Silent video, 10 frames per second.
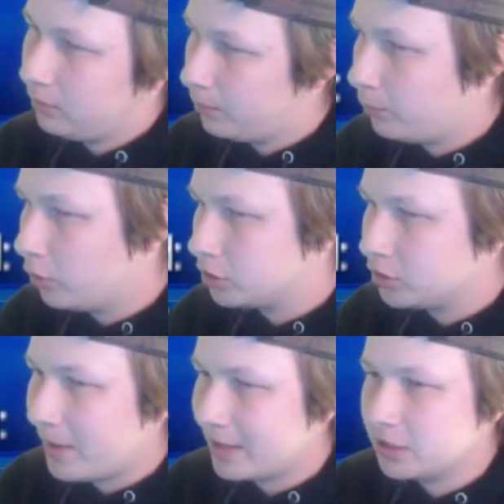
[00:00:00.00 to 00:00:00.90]
more so
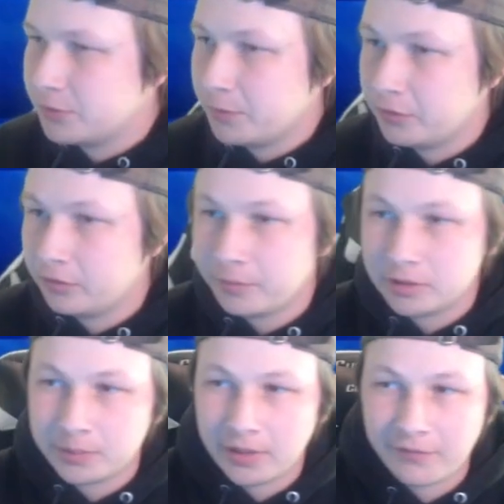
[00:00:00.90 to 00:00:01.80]
Max HP with a little bit
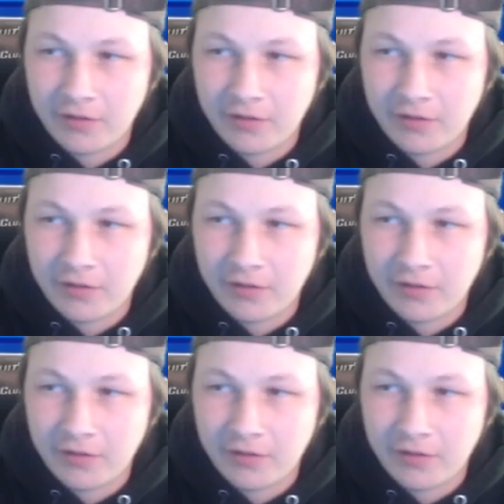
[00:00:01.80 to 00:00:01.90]
of Spadef.